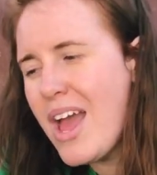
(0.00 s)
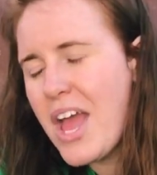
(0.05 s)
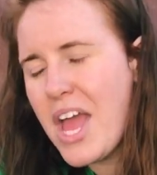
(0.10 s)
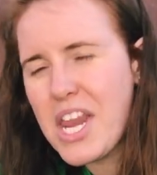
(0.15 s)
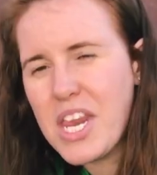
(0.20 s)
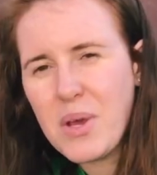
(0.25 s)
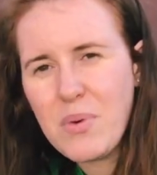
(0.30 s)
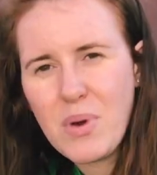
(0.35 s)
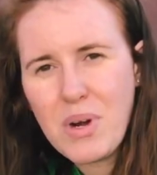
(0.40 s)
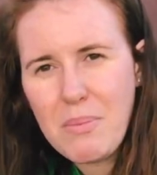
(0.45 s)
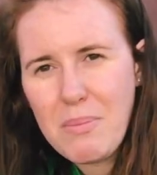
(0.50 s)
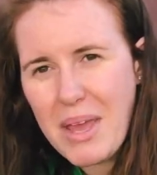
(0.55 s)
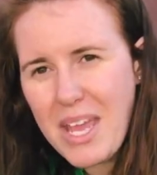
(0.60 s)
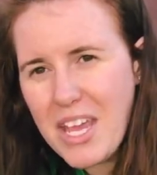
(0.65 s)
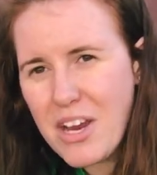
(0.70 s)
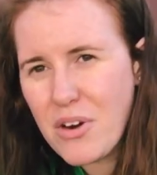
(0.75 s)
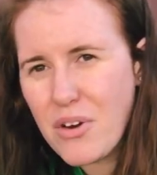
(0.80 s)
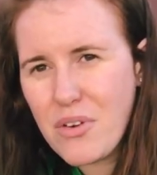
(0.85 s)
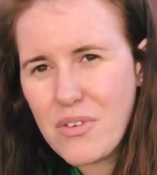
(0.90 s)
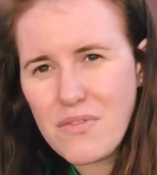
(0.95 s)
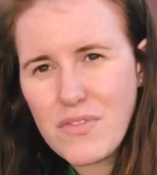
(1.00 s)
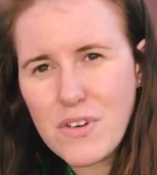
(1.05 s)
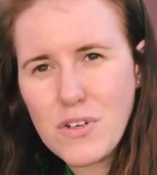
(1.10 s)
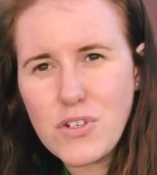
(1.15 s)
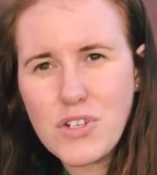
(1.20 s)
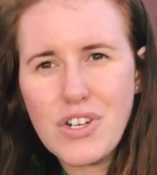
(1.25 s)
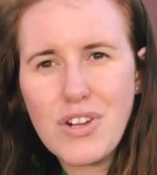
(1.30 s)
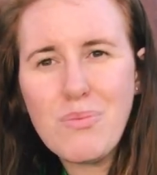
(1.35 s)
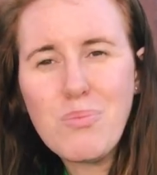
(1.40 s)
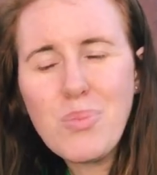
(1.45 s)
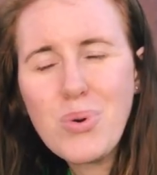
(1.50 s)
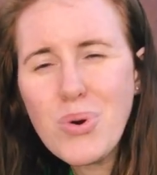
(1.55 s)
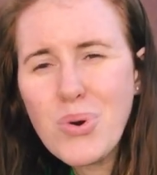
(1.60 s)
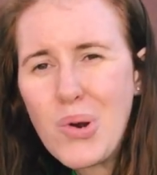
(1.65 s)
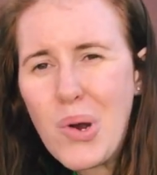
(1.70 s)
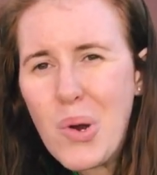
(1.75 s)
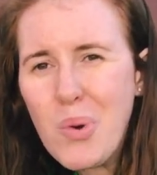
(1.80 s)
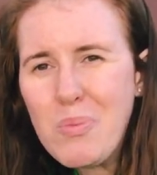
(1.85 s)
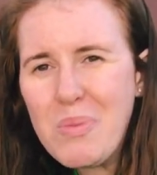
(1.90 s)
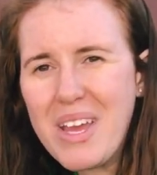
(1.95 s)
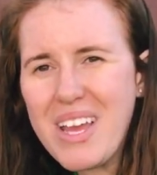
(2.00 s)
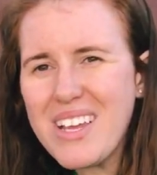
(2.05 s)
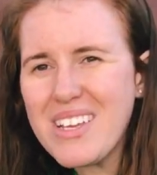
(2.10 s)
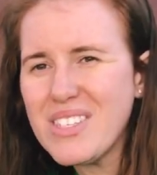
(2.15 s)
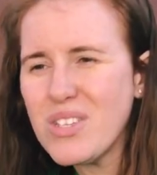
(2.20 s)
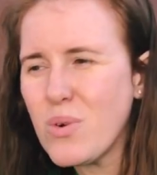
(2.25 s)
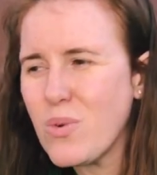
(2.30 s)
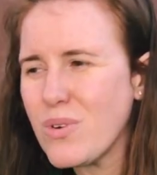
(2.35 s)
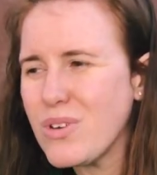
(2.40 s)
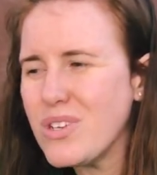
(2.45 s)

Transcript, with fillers: and you want to make your own version of Pro Mix or